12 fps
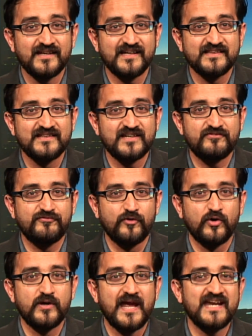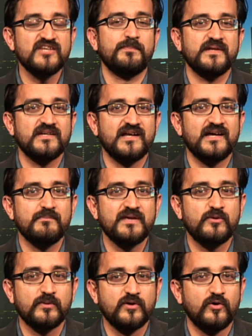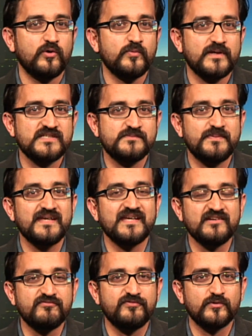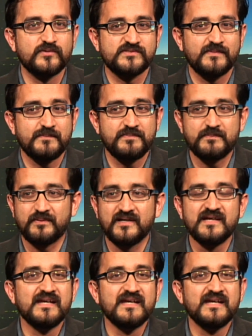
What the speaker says: and therefore any opinion I make will always be influenced by people